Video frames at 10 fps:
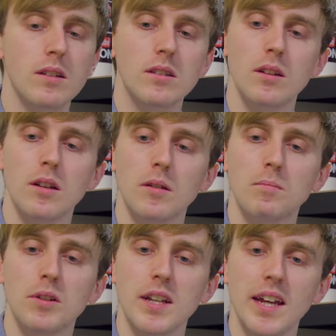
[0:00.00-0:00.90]
to
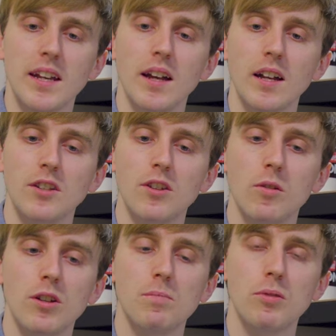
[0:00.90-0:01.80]
put it in, and you
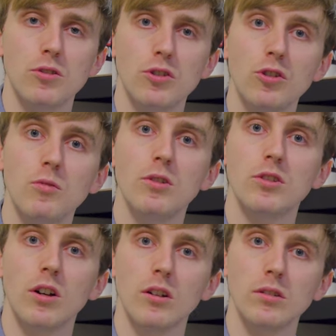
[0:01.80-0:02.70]
don't want to put too
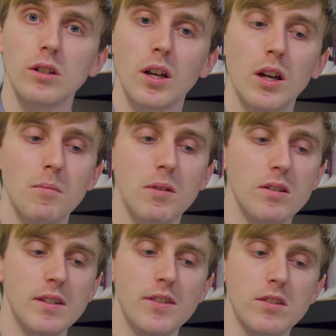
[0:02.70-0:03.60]
much on,
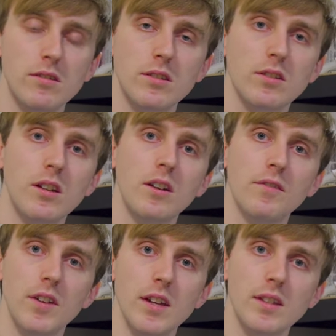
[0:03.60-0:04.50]
because if it's on the
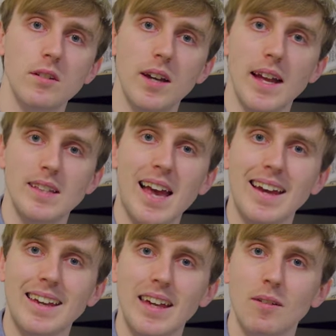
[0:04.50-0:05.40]
surface it'll get
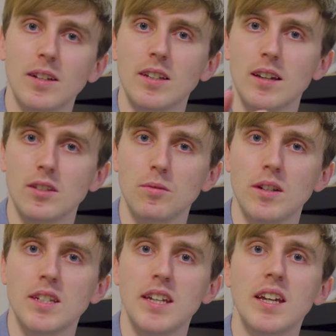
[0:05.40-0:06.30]
tacky when you get
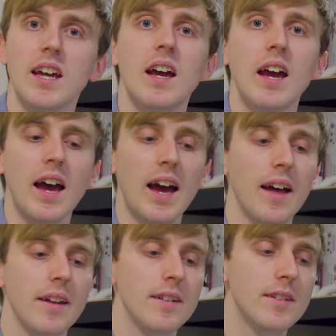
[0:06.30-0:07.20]
sweaty,
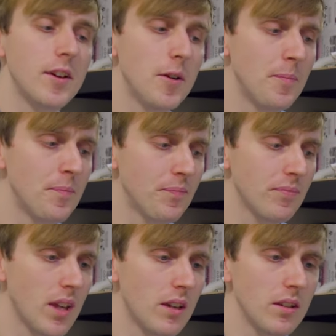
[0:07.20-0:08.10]
and
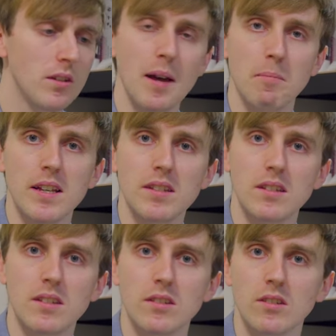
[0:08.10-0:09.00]
you get
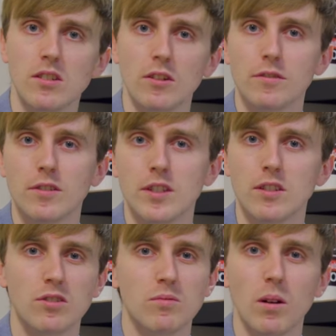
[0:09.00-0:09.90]
blisters and stuff because
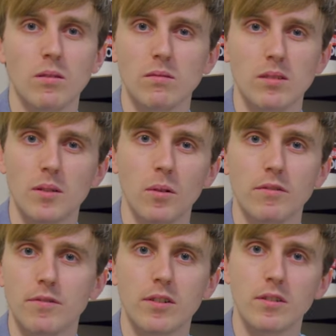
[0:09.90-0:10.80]
it just won't, it
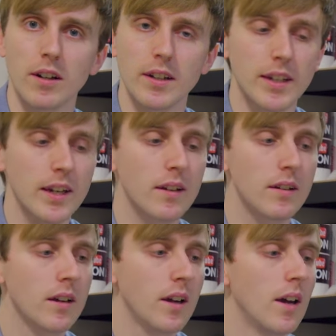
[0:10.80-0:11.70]
won't feel right in your
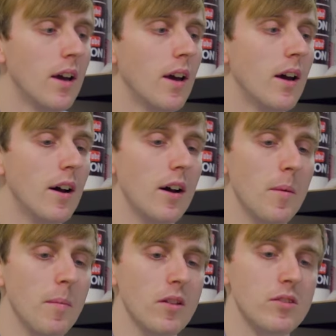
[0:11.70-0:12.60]
hand.
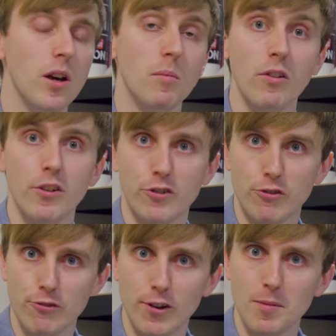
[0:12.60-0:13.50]
So I'm going to
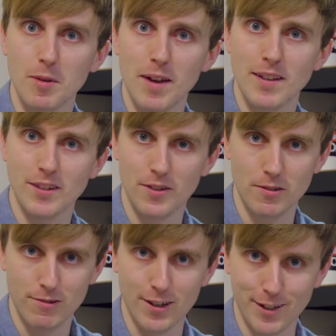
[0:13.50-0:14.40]
try my best to
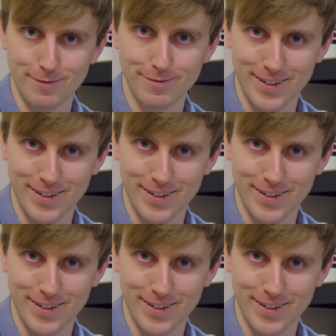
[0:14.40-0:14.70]
do it right.